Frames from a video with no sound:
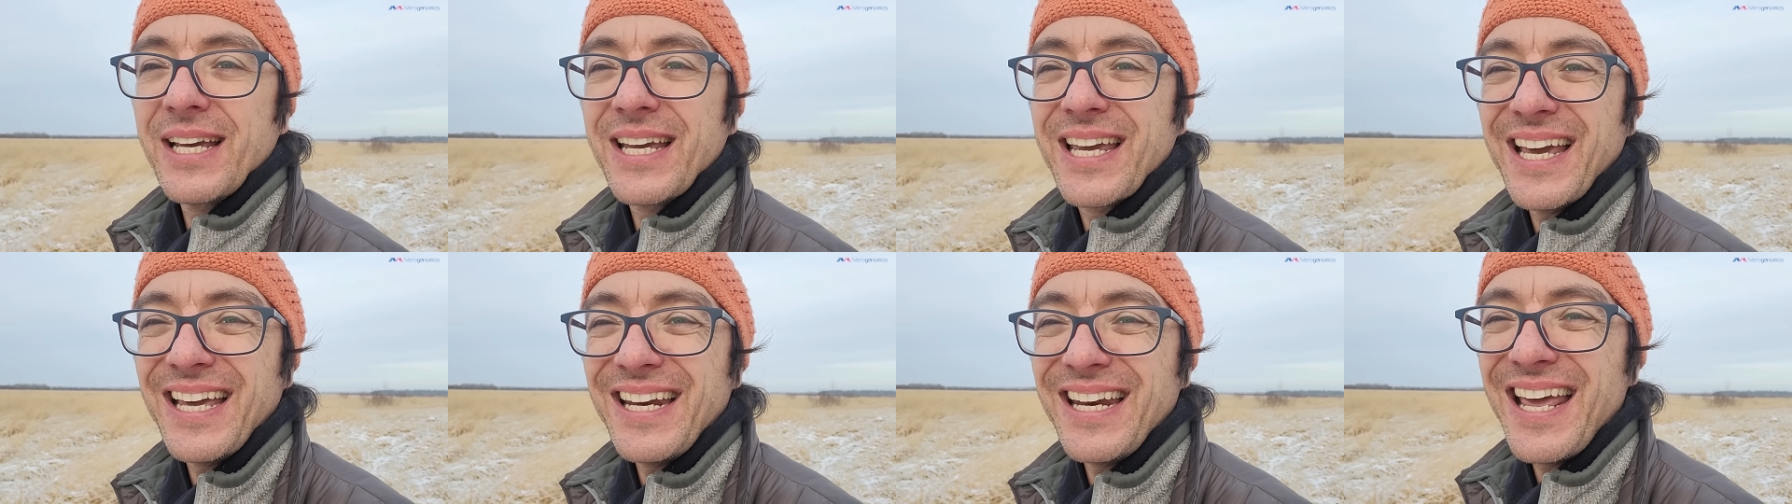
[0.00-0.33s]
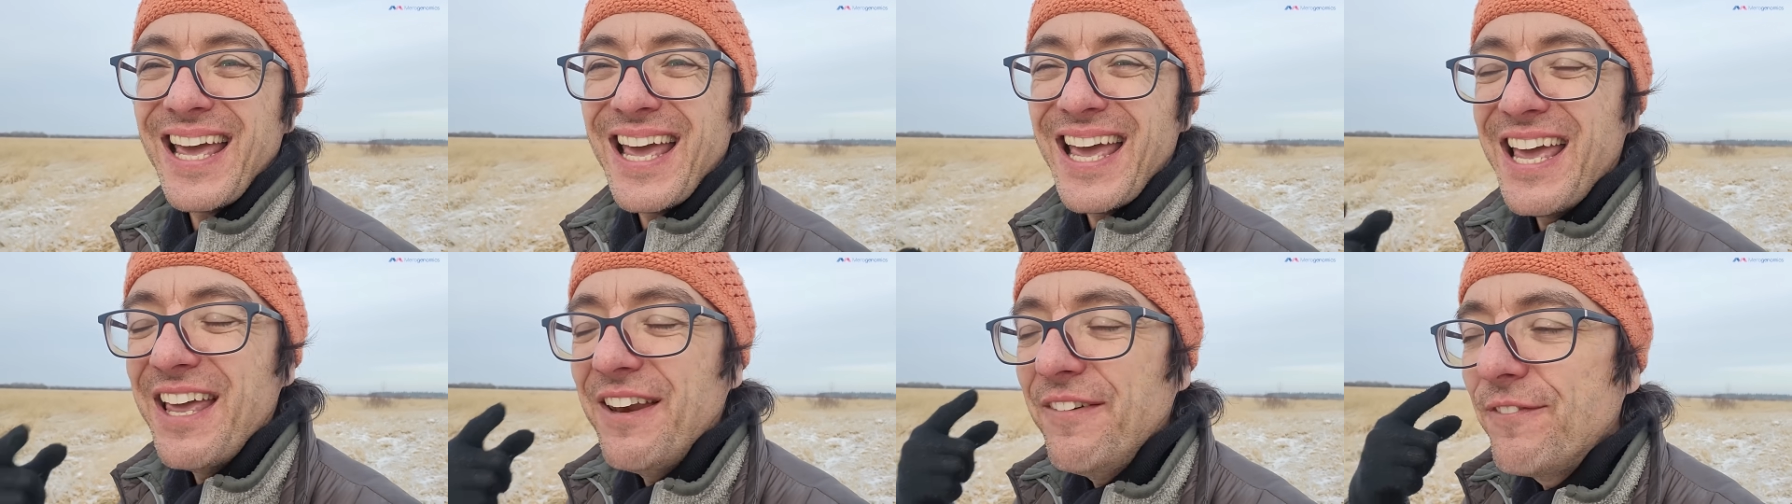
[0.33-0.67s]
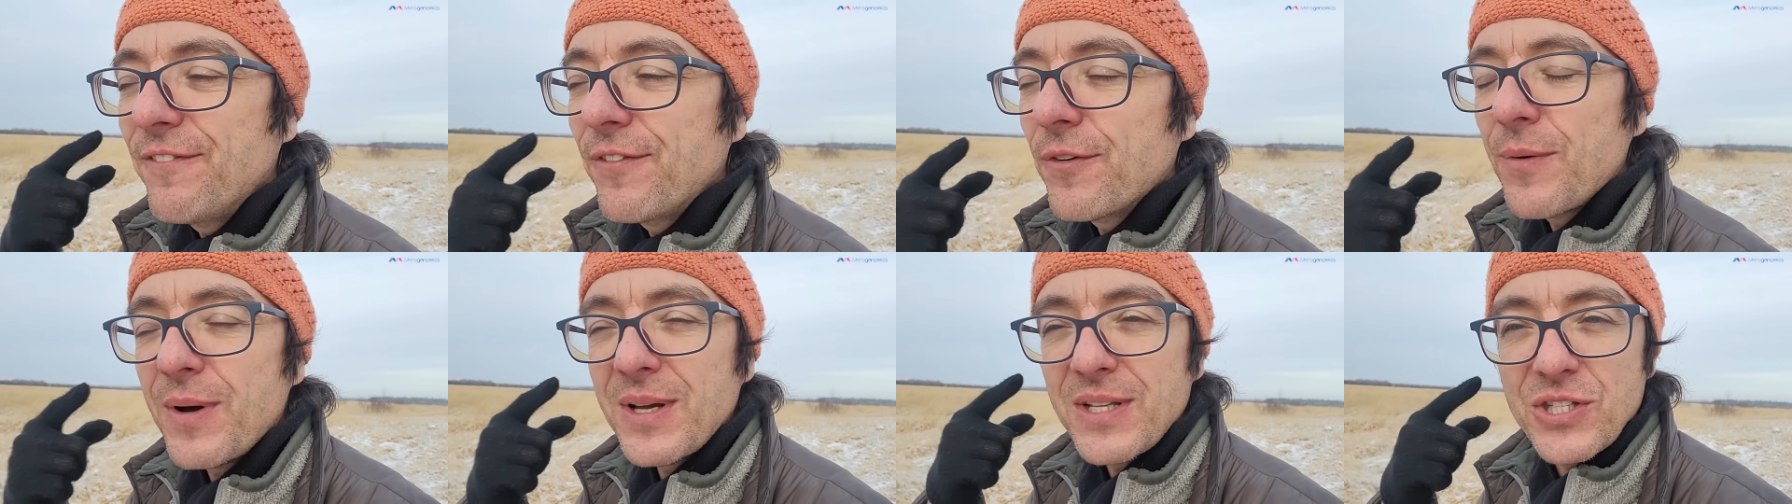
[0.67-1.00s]
can
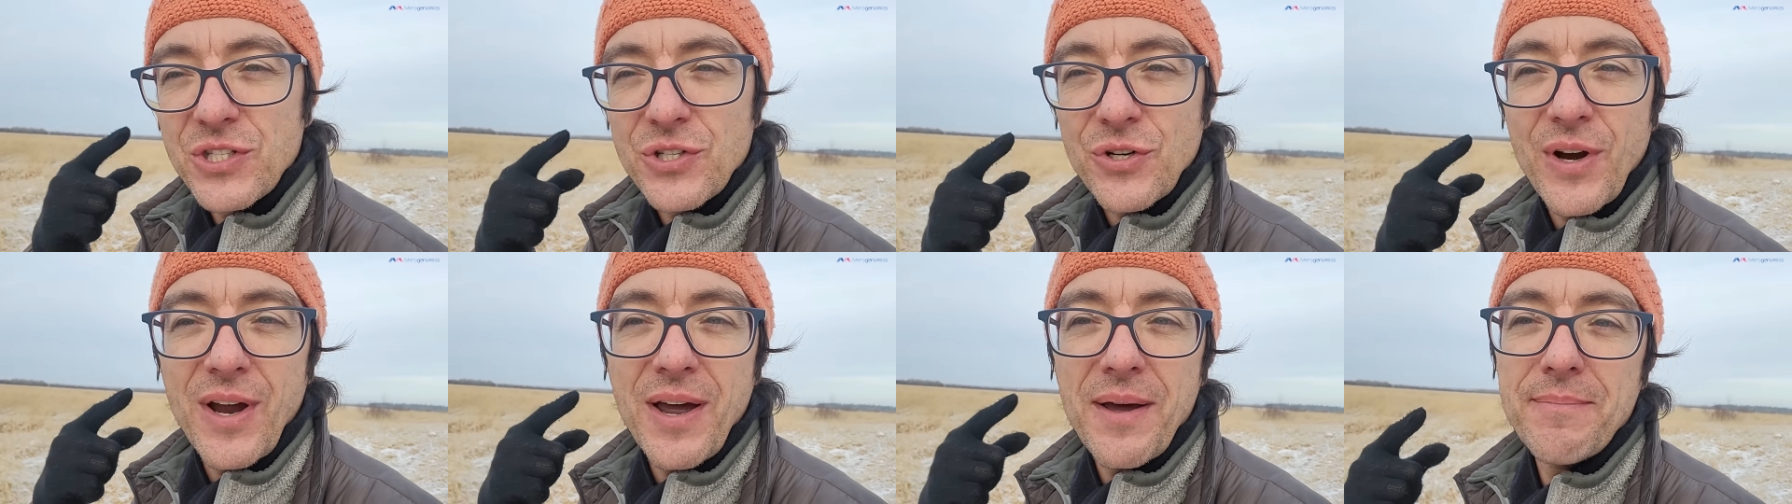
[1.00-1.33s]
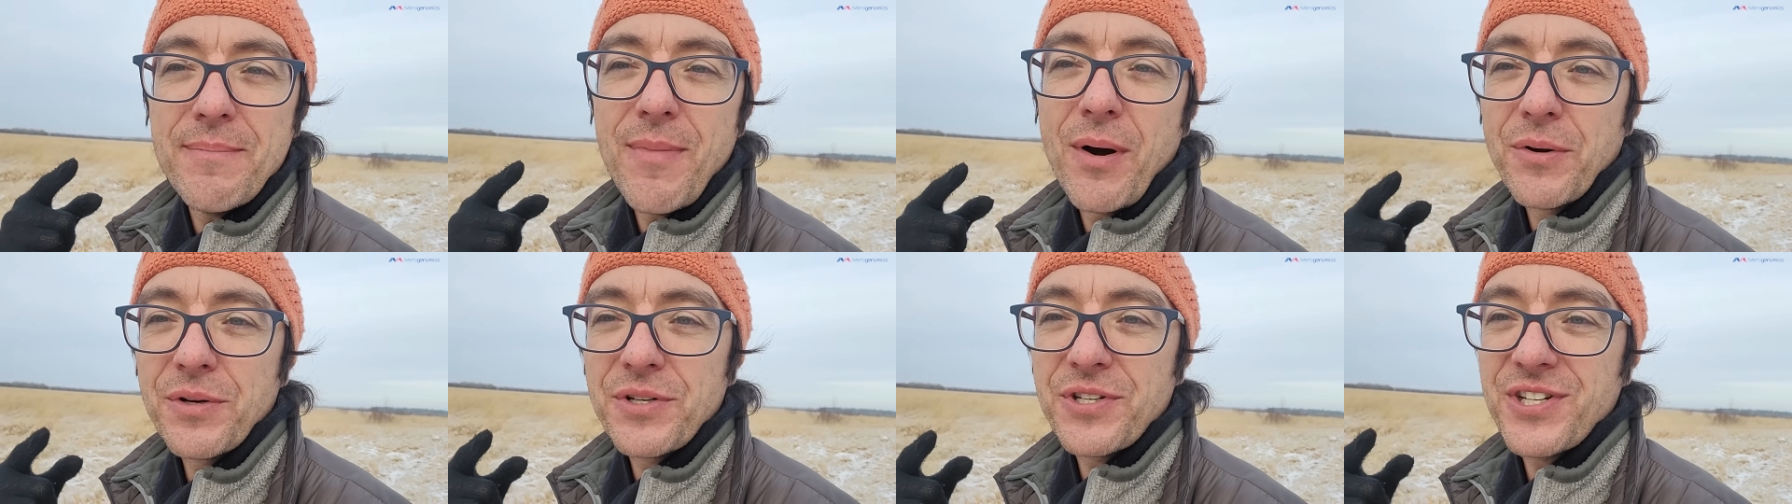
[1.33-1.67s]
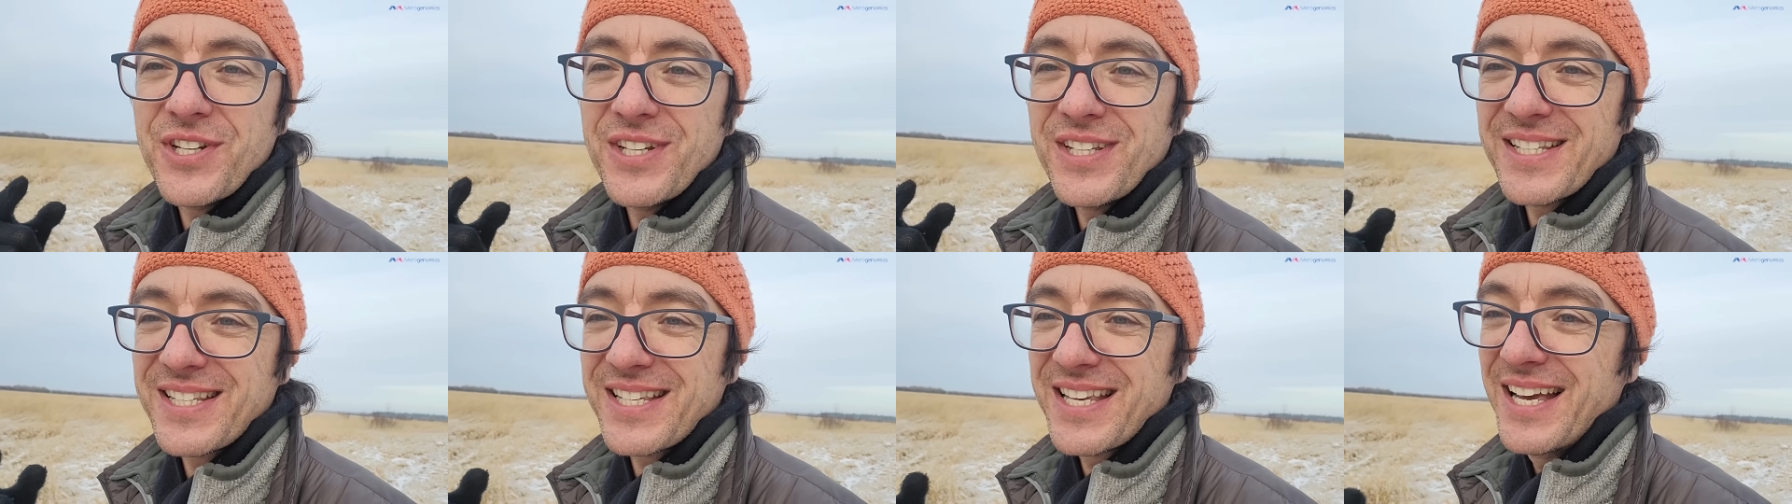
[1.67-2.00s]
influence your
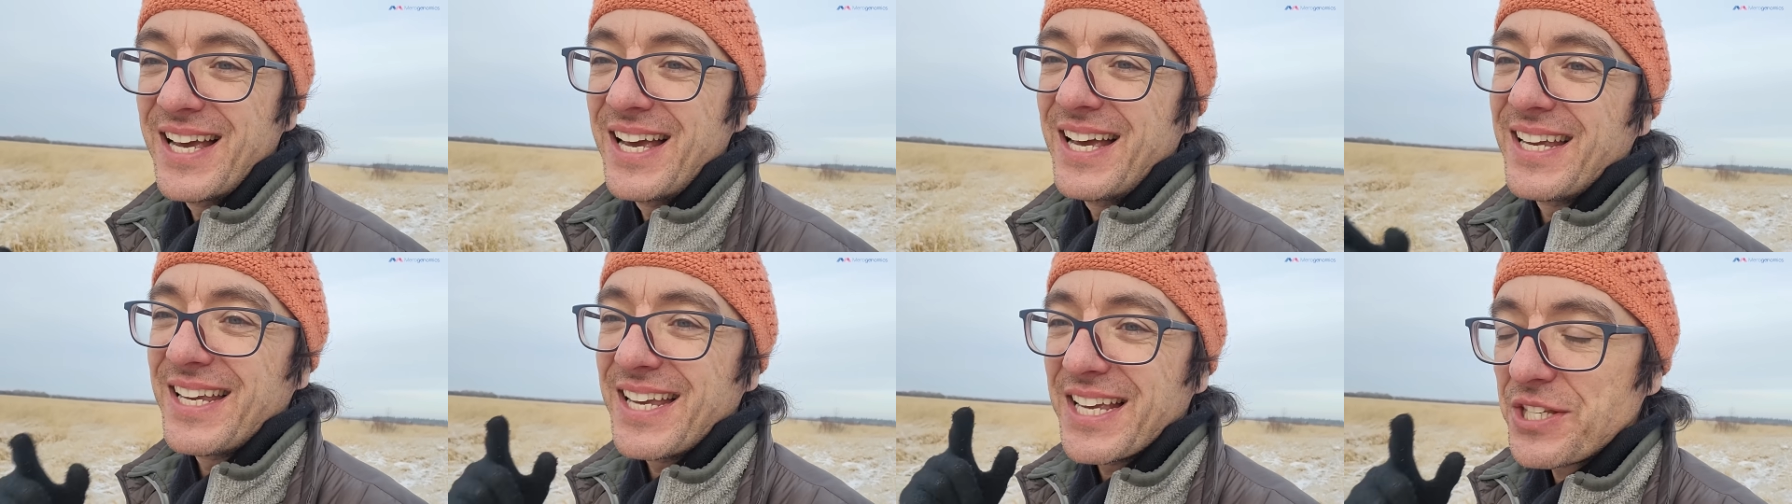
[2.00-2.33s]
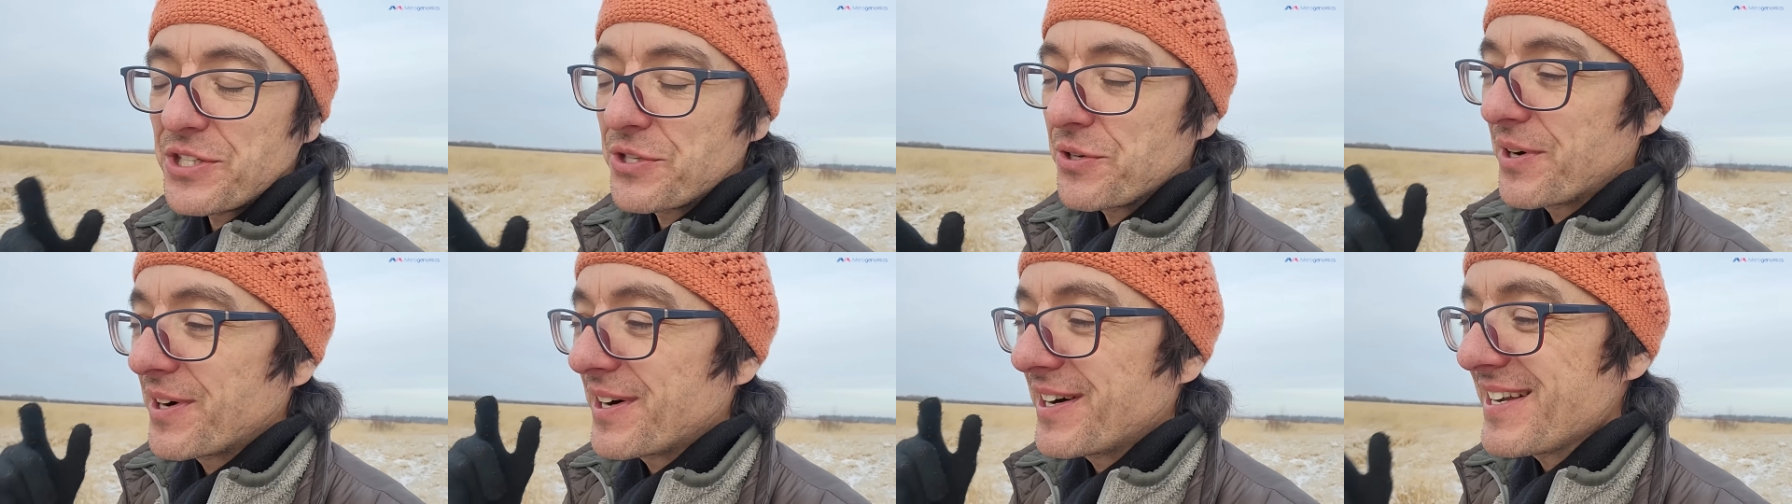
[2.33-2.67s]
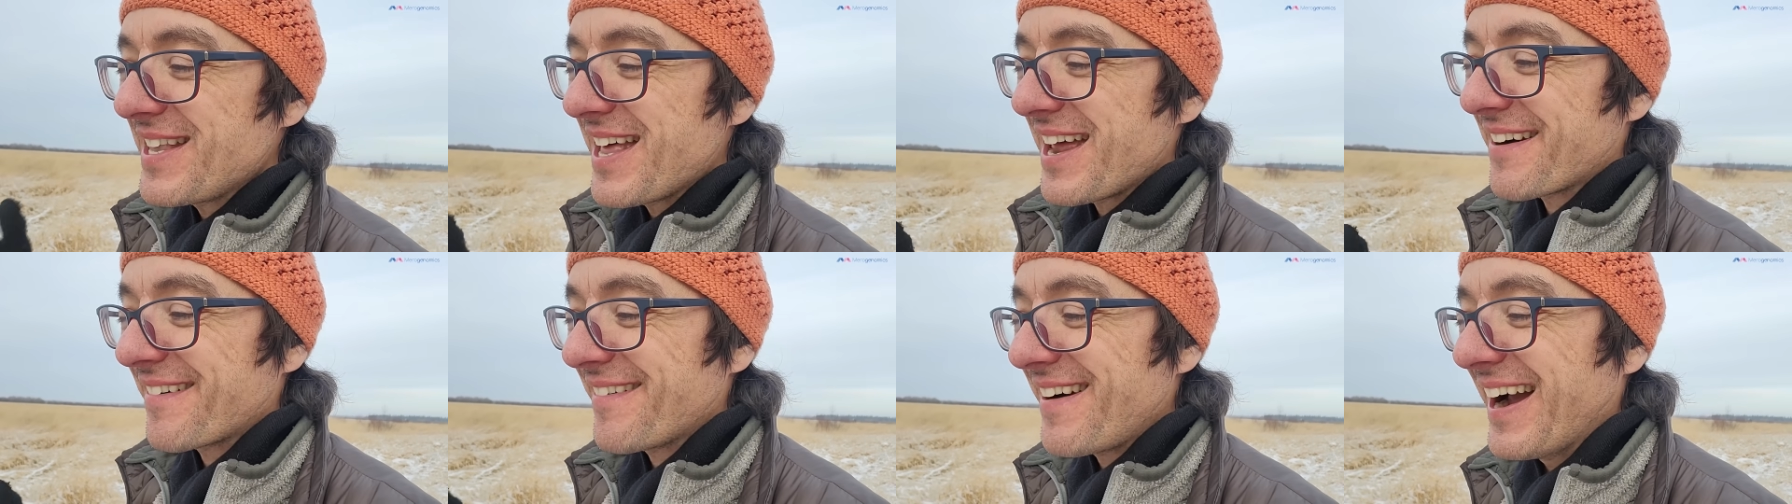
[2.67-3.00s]
emotions. Yes, you
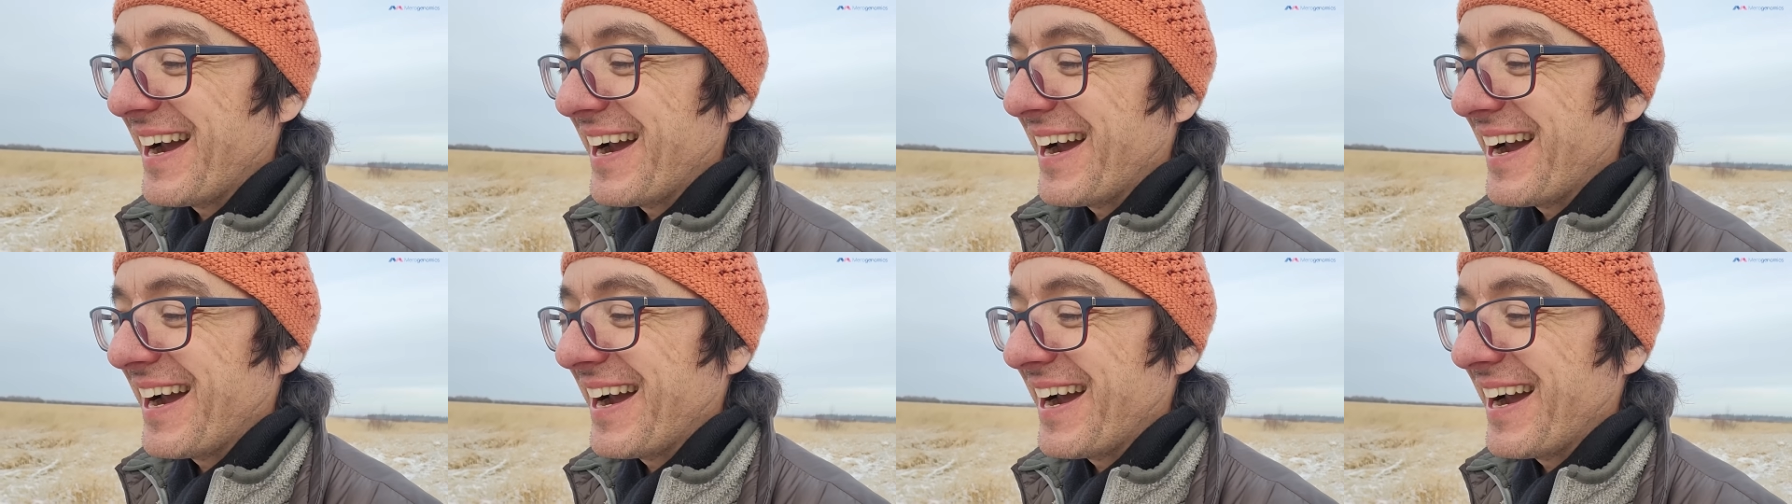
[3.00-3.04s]
heard that